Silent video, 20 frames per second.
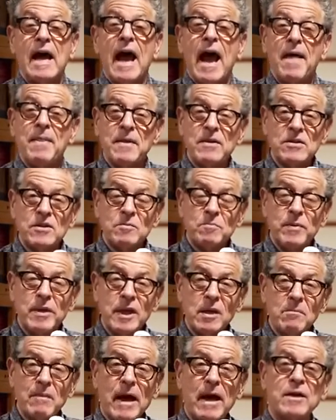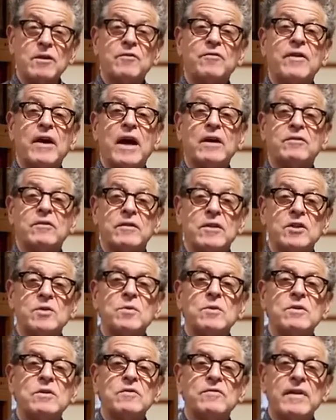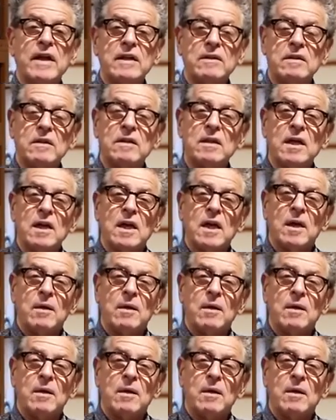And this is being manufactured. This was invented